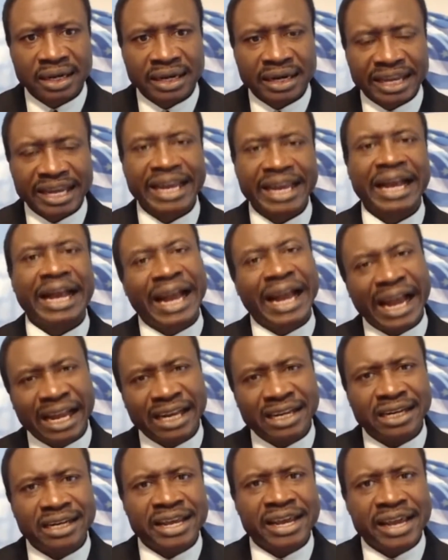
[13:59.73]
They
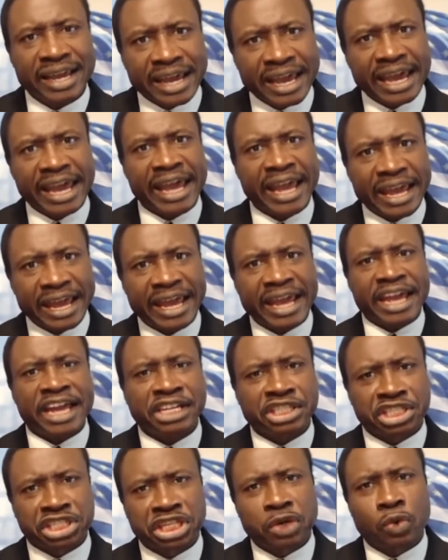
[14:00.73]
had the
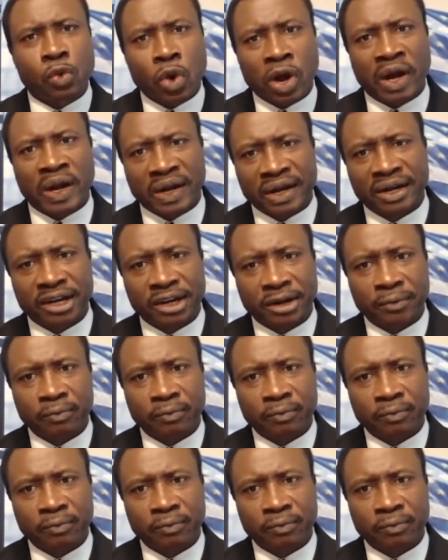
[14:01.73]
AAC1